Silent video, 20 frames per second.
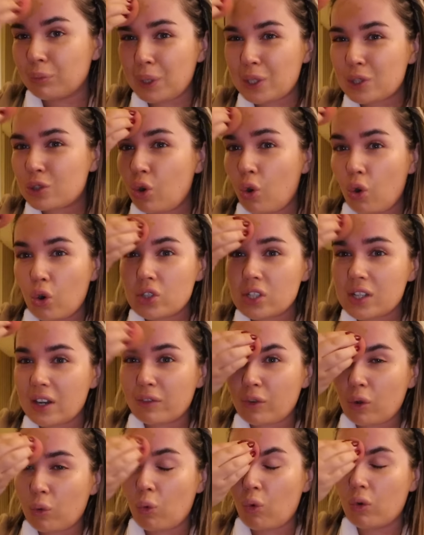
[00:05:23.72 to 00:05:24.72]
but it's gorgeous and
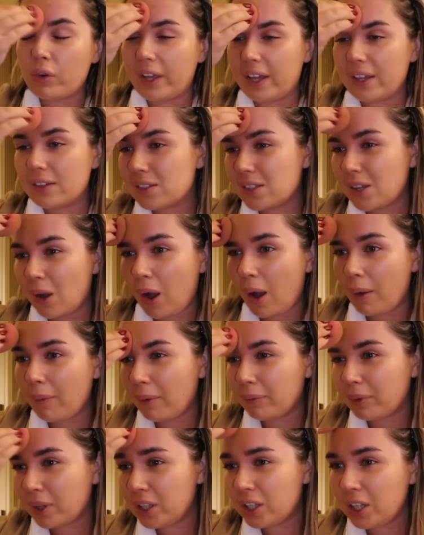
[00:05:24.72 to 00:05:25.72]
I've not worn it so
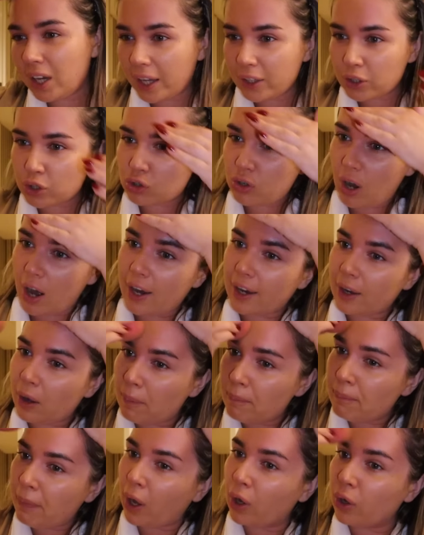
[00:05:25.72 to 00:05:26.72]
I'm gonna like try
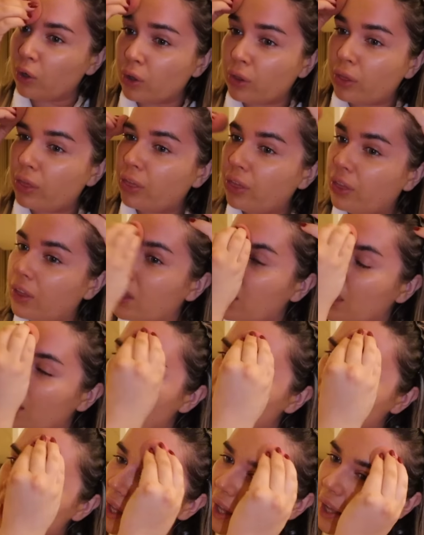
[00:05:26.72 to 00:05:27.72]
on both
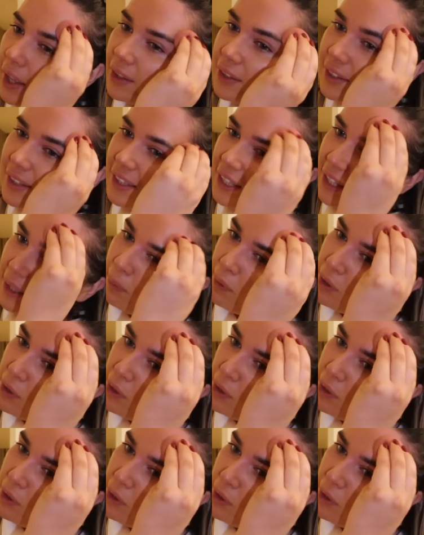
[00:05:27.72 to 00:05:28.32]
and see